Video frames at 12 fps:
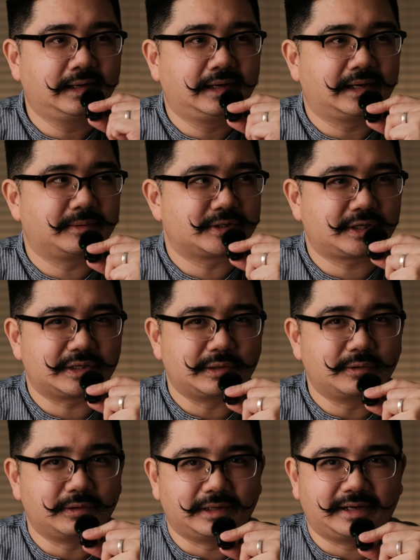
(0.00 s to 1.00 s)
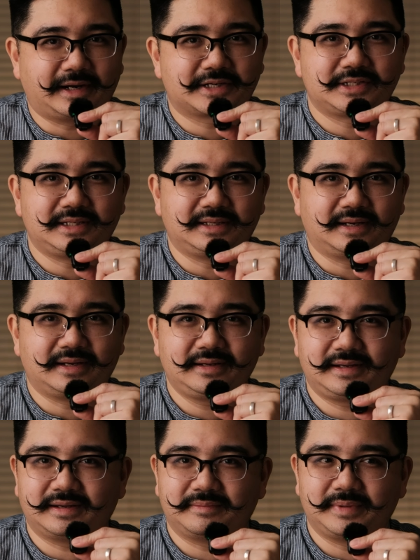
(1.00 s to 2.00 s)
and when I tried to Google it, actually I
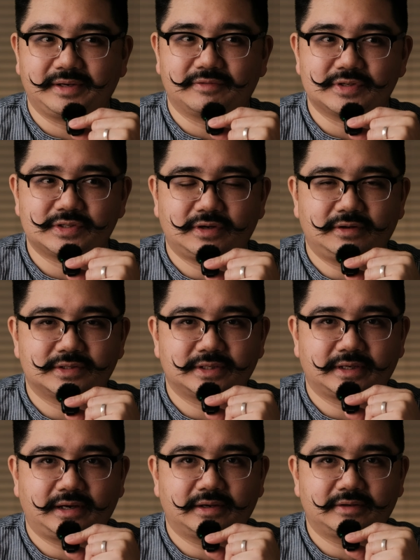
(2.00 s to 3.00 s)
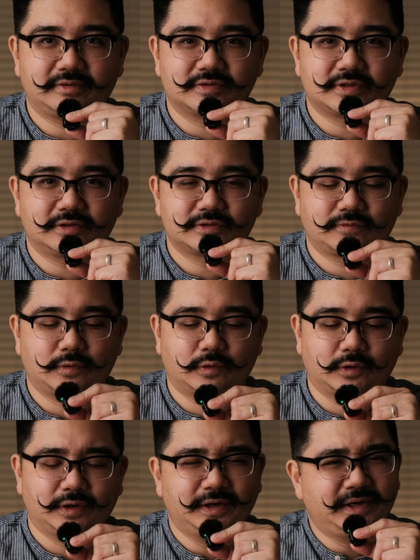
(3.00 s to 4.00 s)
didn't get many results. I got results
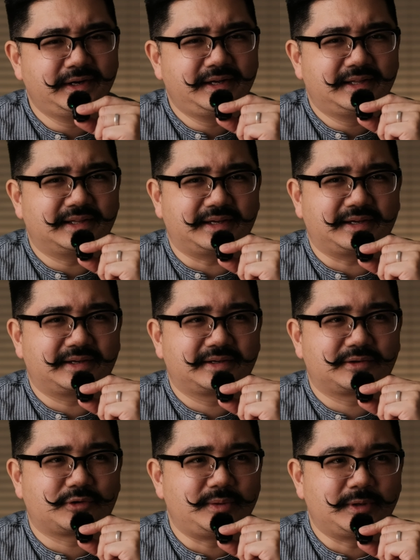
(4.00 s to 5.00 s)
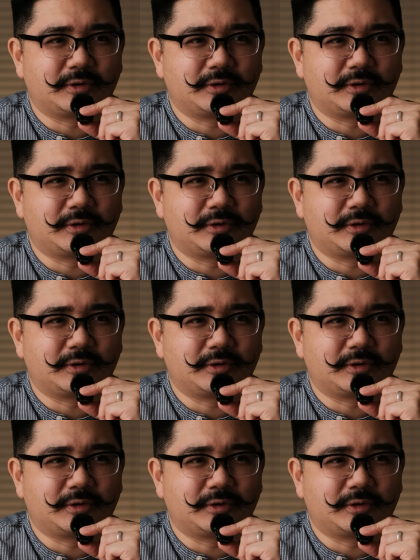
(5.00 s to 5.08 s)
for like creamy